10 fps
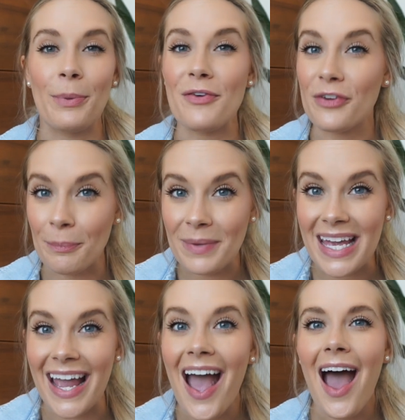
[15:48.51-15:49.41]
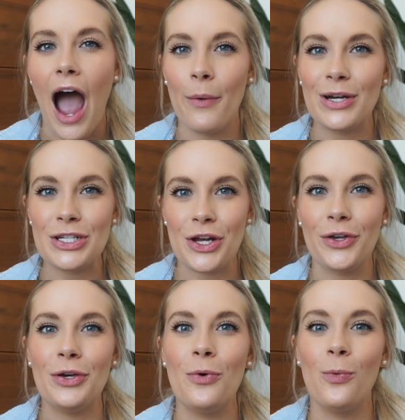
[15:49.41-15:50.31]
But for me, I want to show
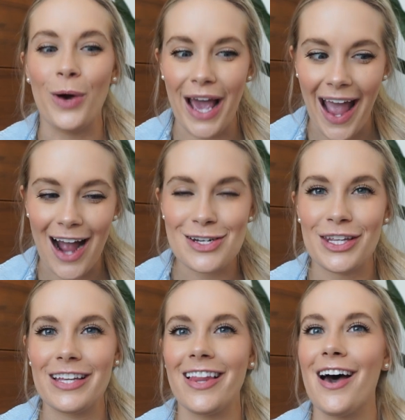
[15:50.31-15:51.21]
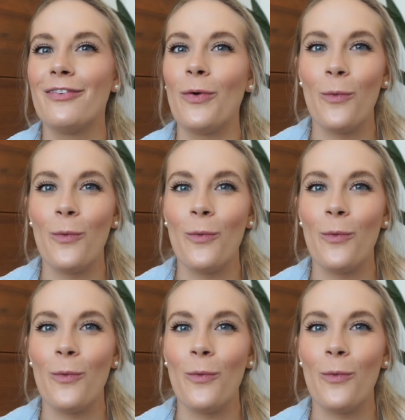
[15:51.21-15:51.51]
you what I actually love,